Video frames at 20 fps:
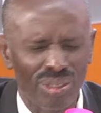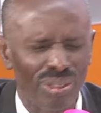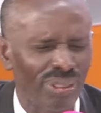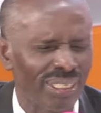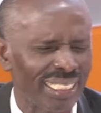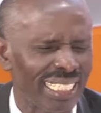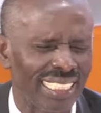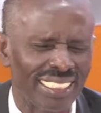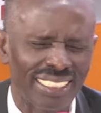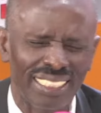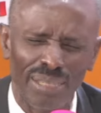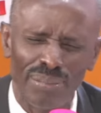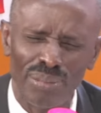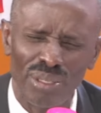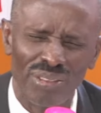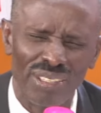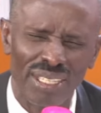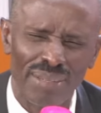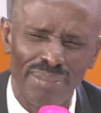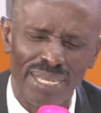those or, are some or
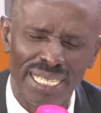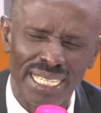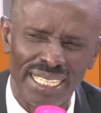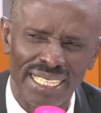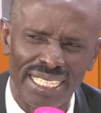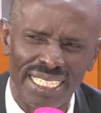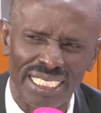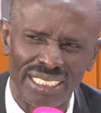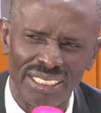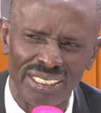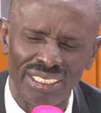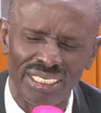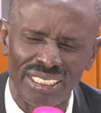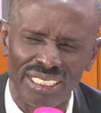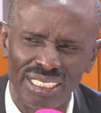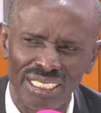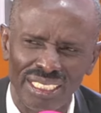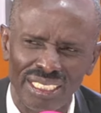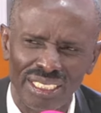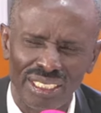of even the many just things. A B
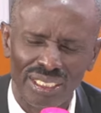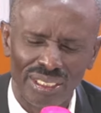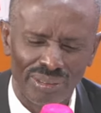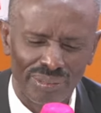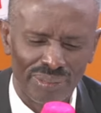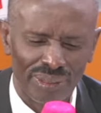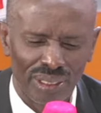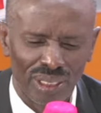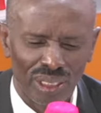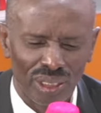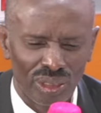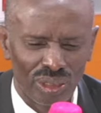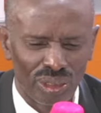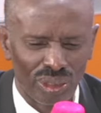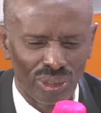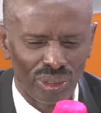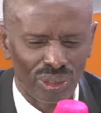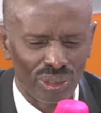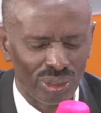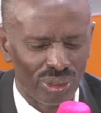plus yeah. in a so,
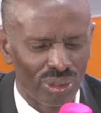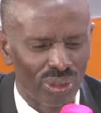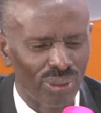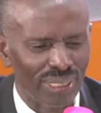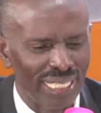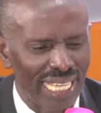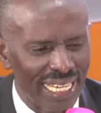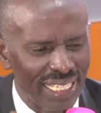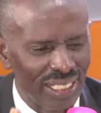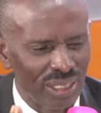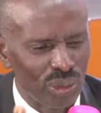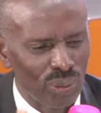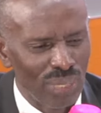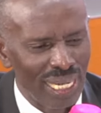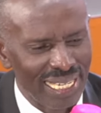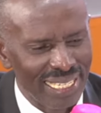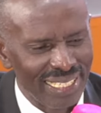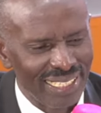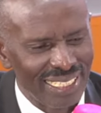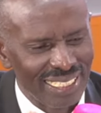day school. So that is
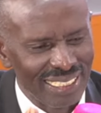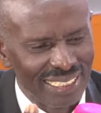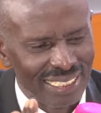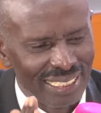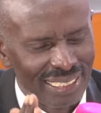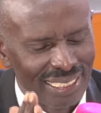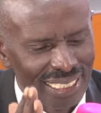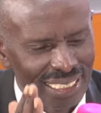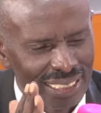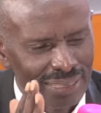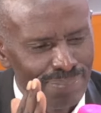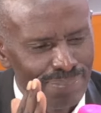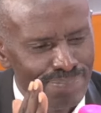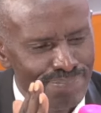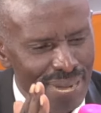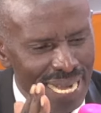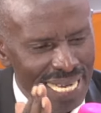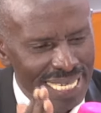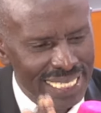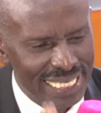why this, this
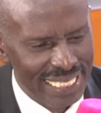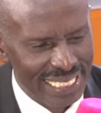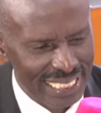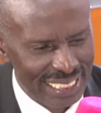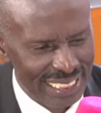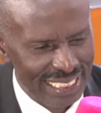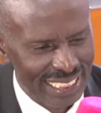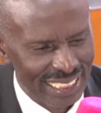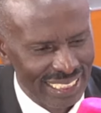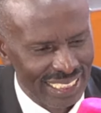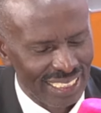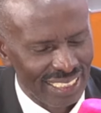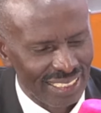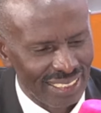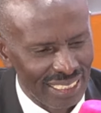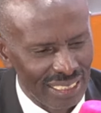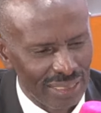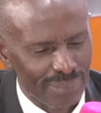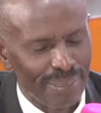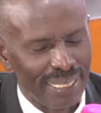banding,
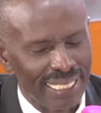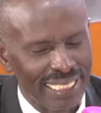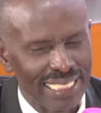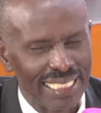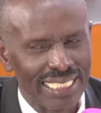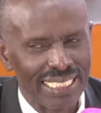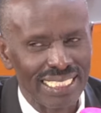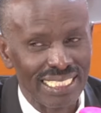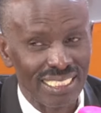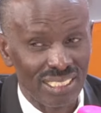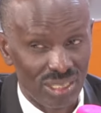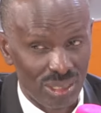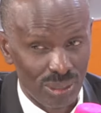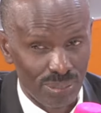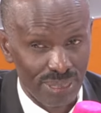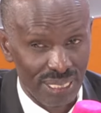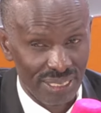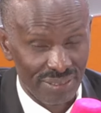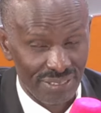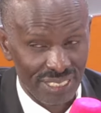this banding needs to
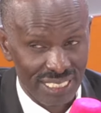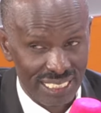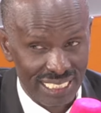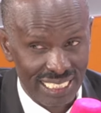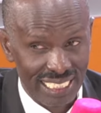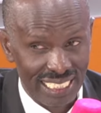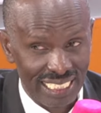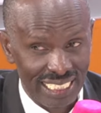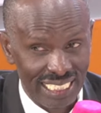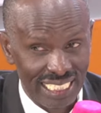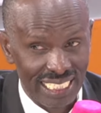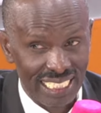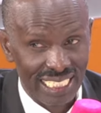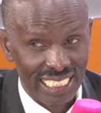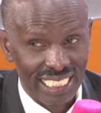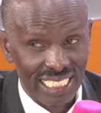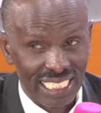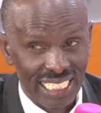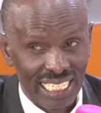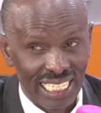be revisited. It has to
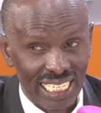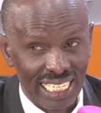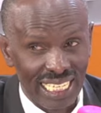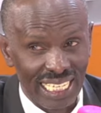incorporate a lot of